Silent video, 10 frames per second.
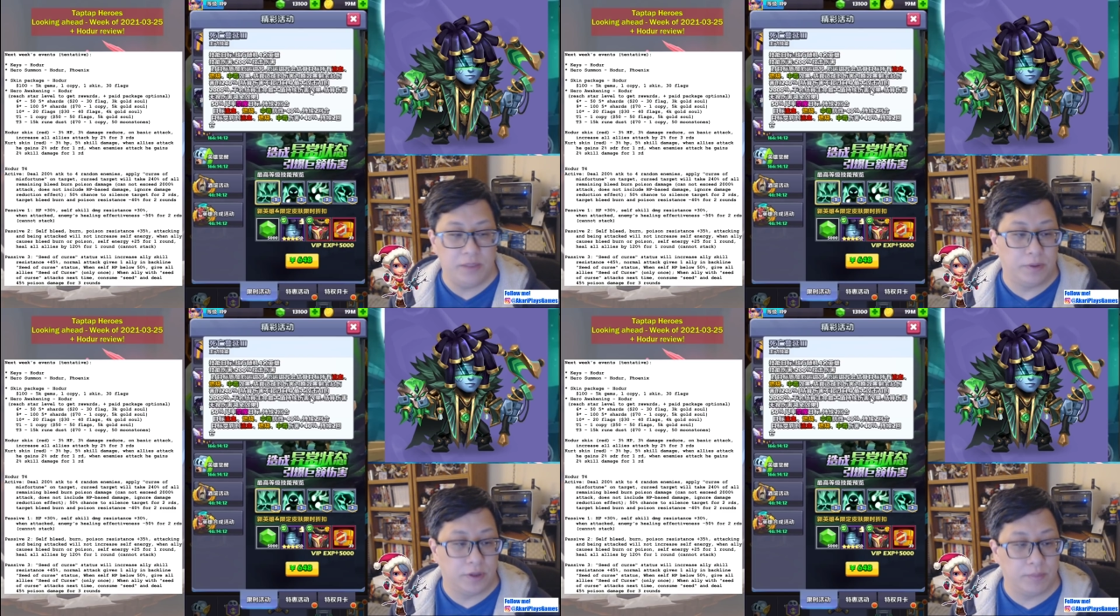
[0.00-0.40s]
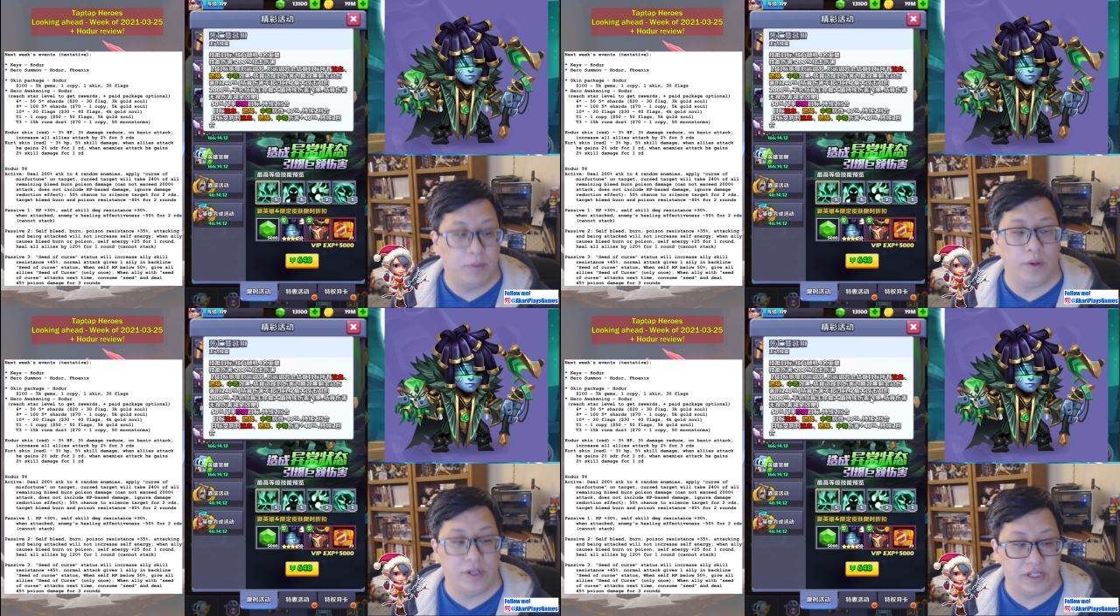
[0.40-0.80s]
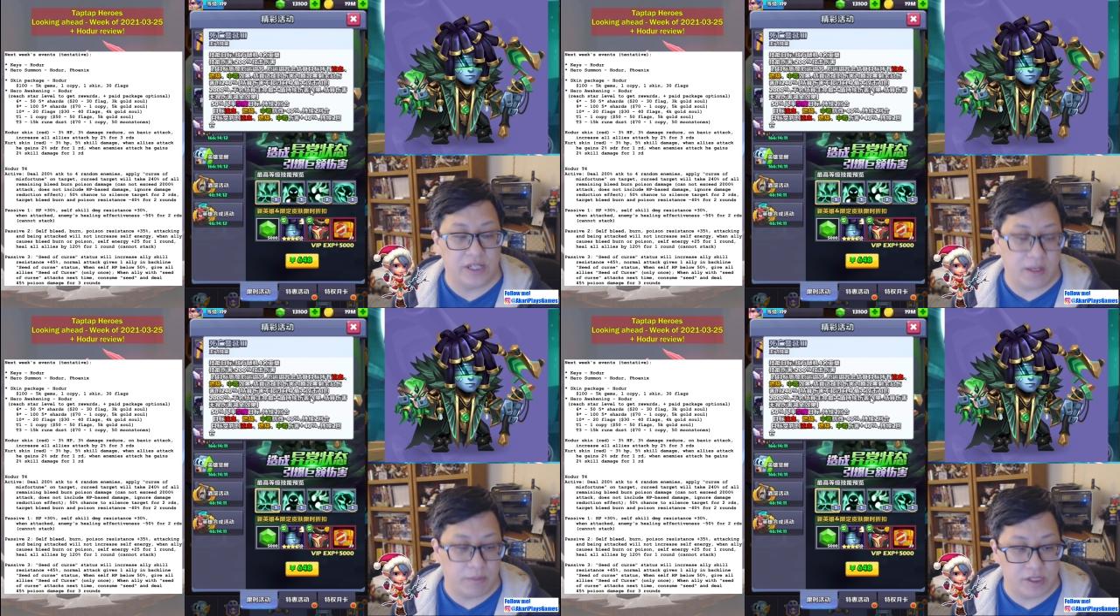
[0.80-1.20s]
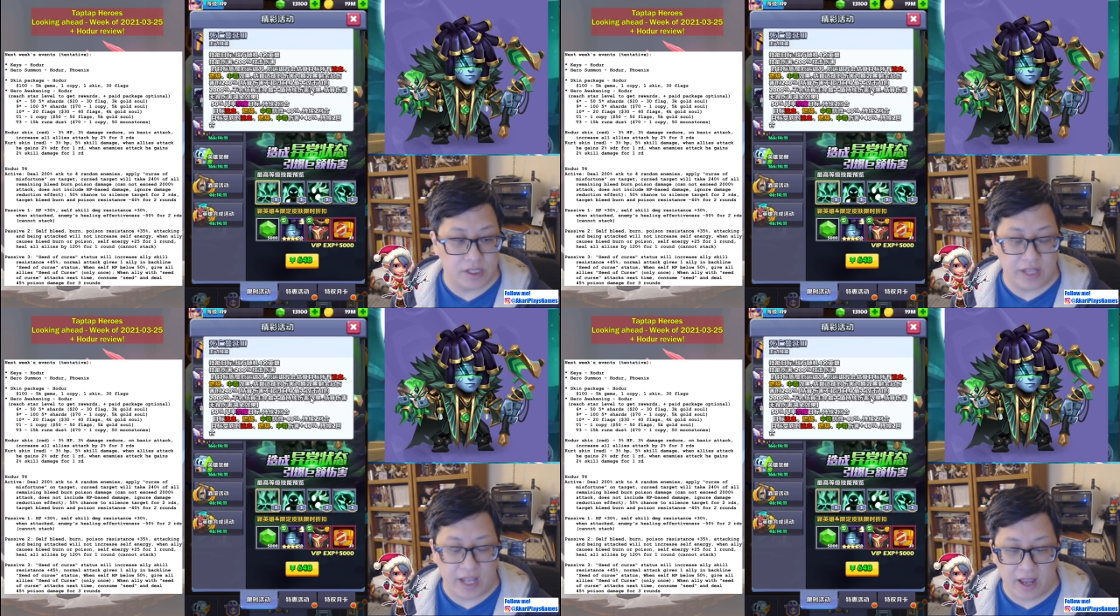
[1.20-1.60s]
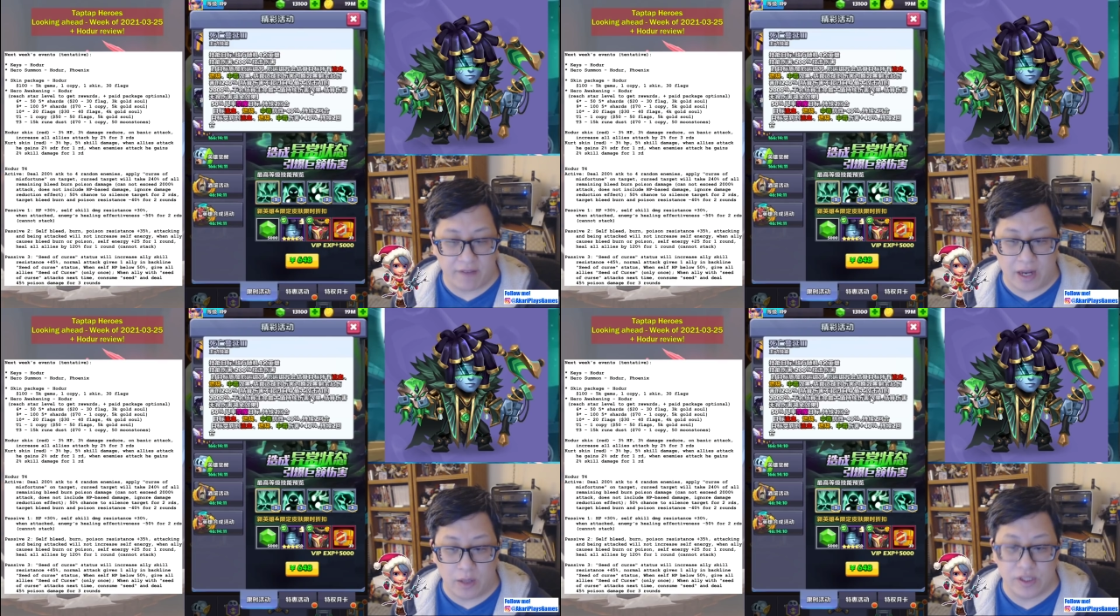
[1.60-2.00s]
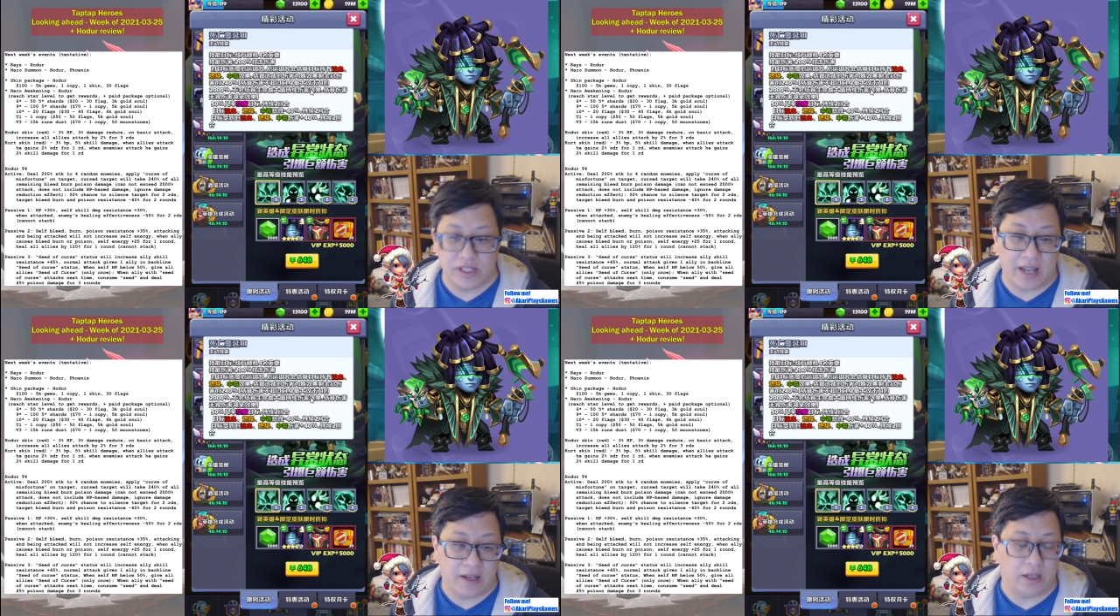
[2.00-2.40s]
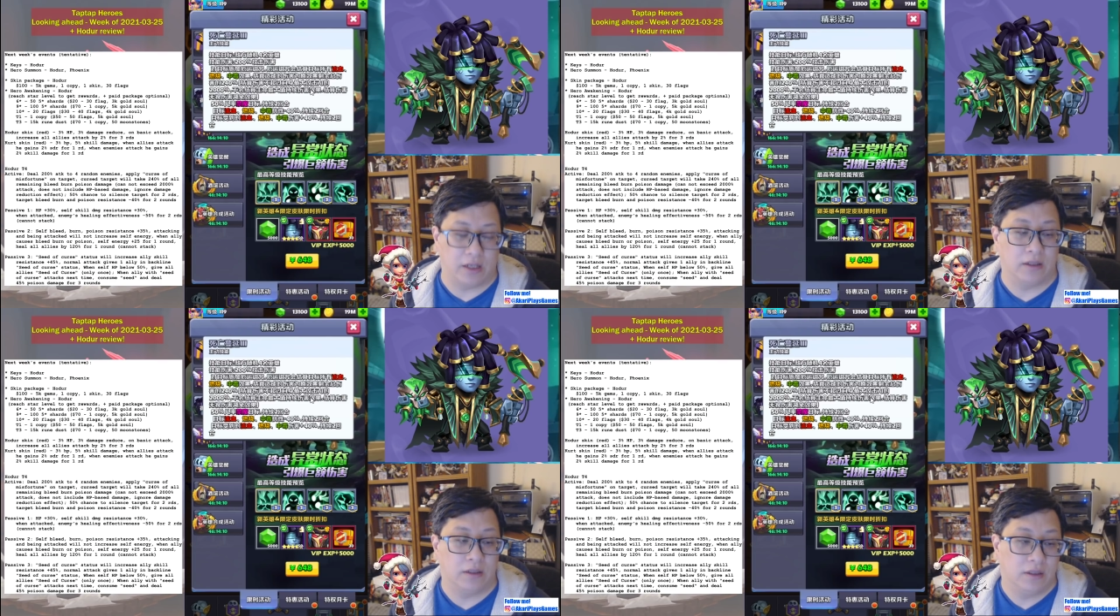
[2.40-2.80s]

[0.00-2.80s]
burn, poison damage that they have outstanding.